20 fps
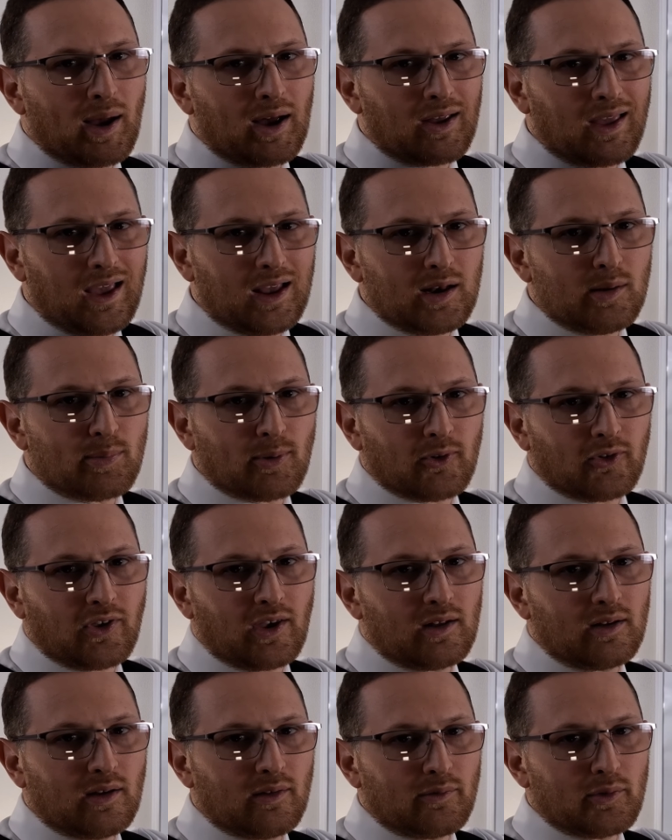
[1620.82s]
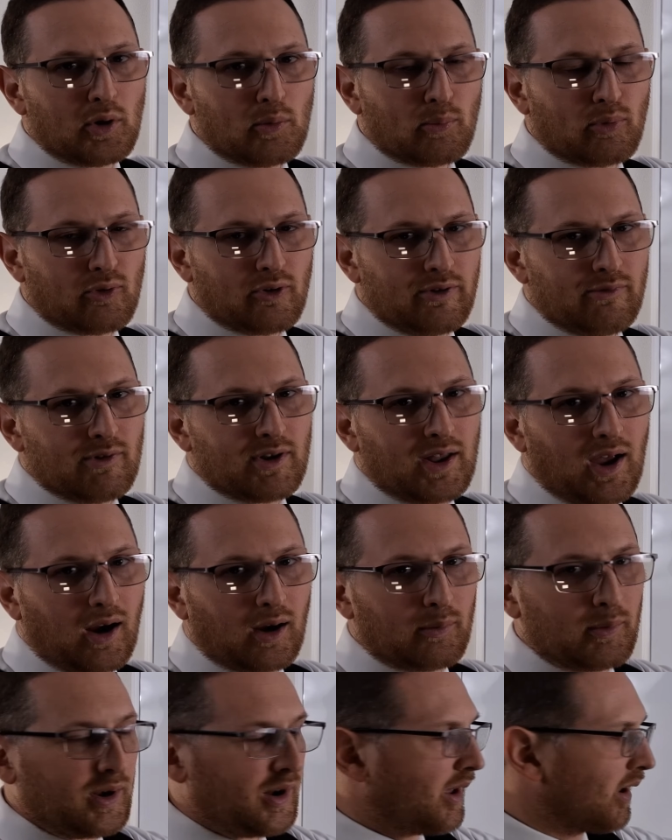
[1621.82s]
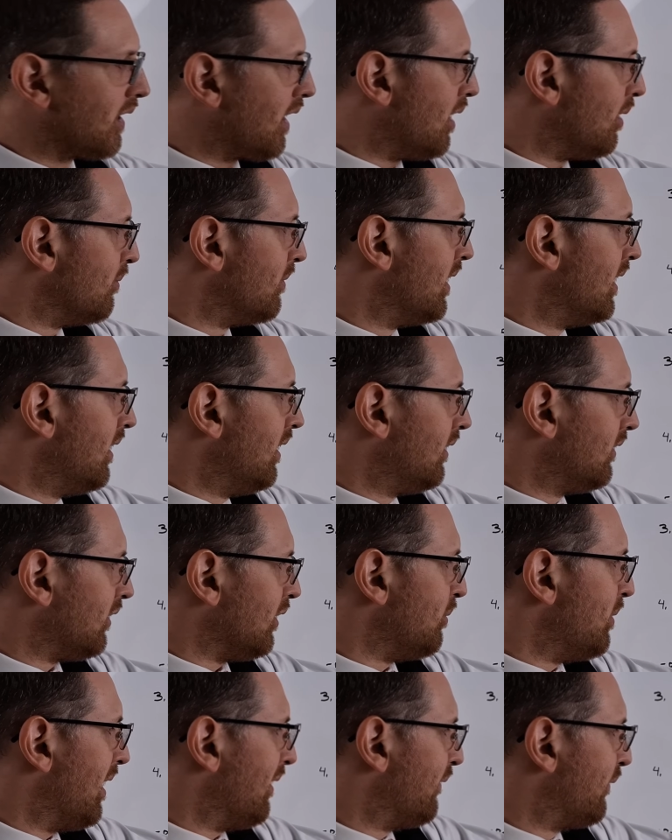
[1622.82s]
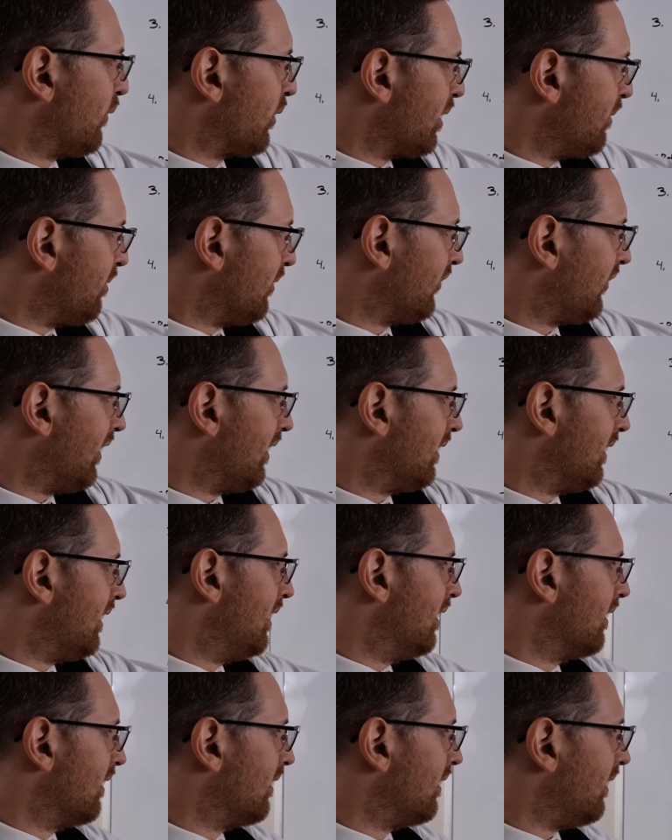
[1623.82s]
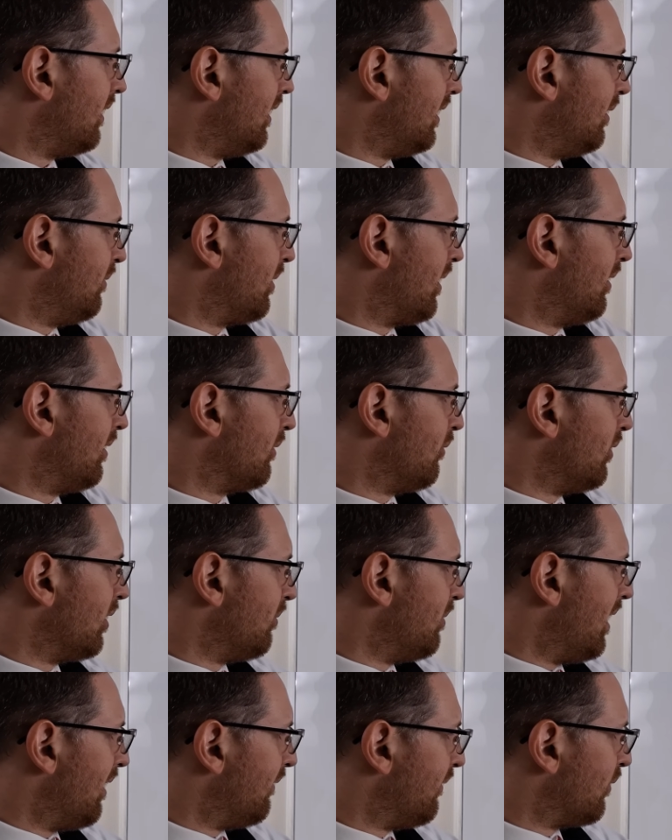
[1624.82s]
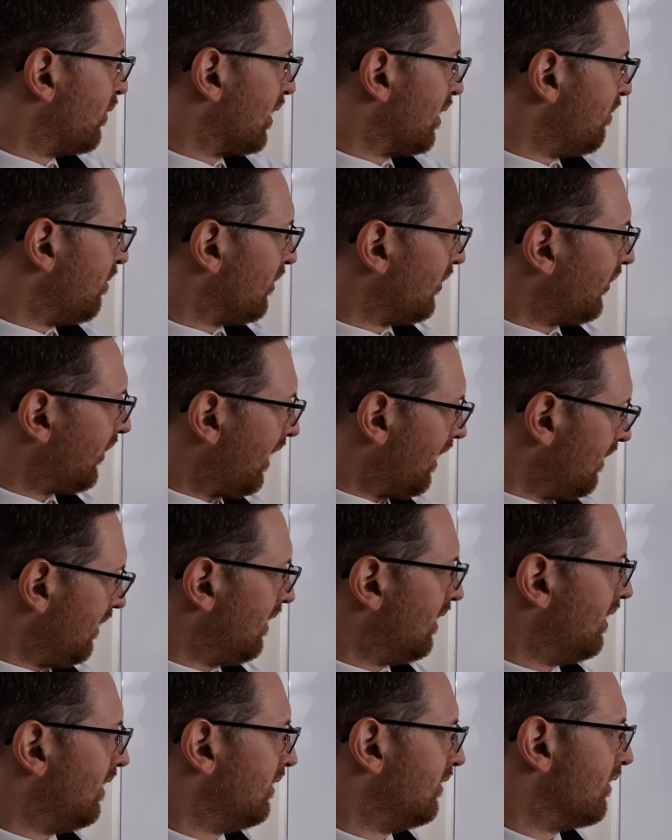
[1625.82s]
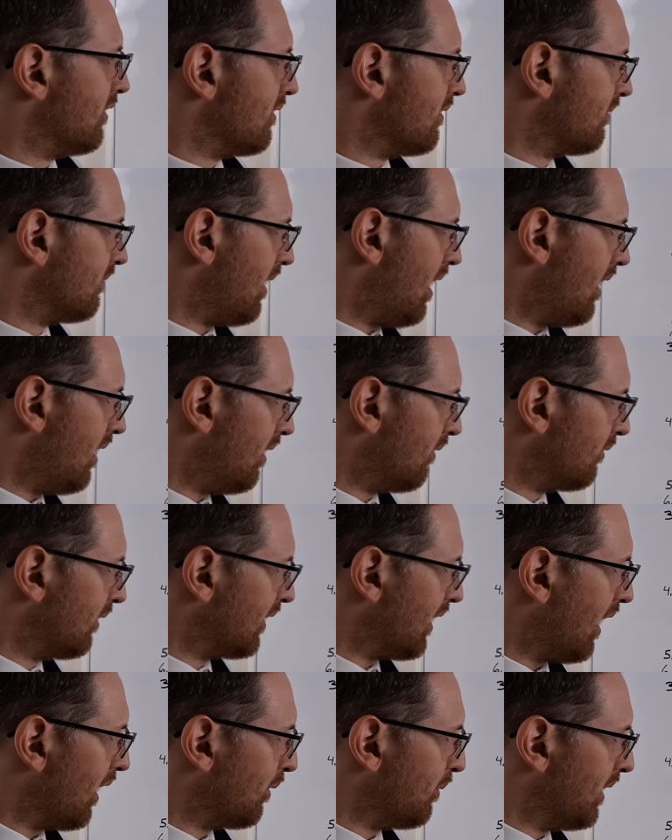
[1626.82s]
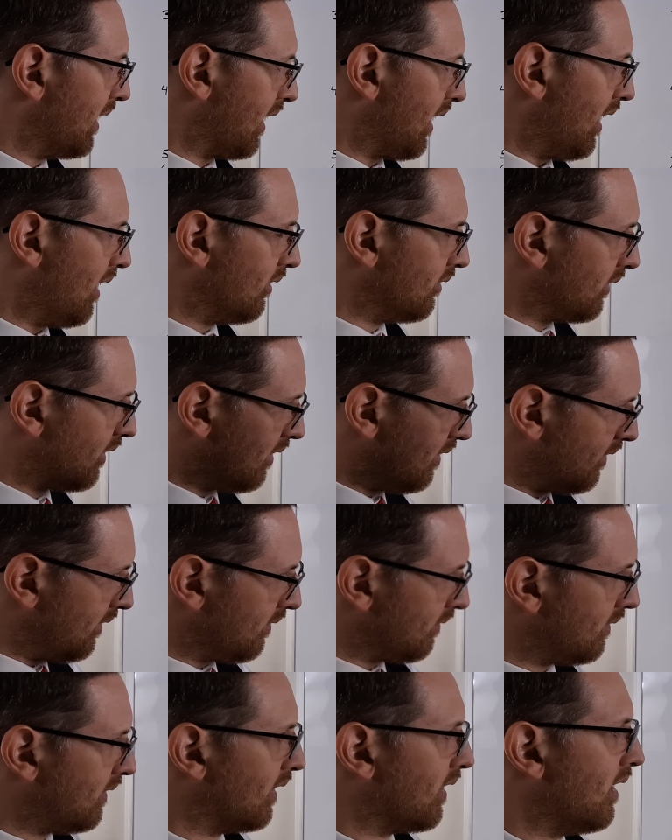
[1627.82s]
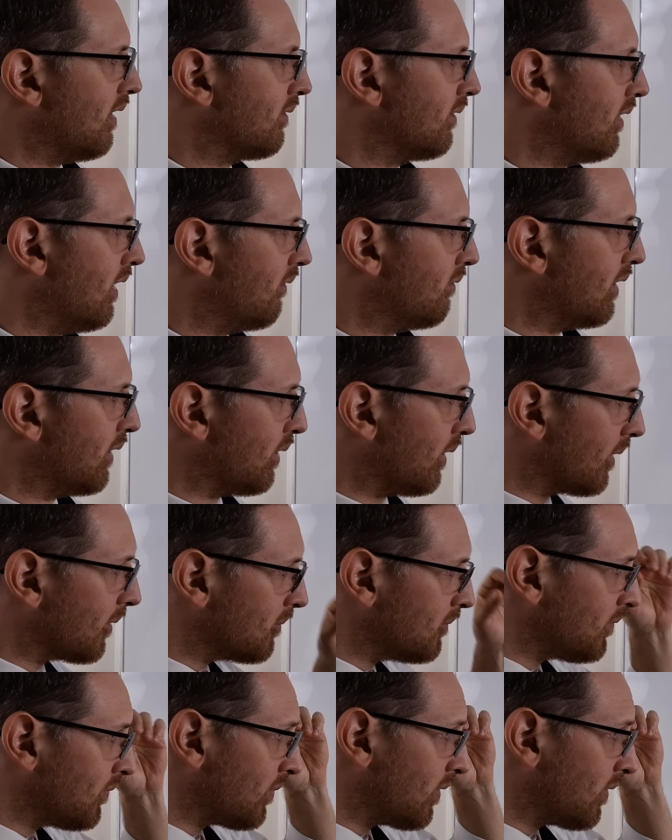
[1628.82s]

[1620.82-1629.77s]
about 80% of your pre-retirement income. So about 40% here, and you probably want about 40% in your retirement account to cover everything.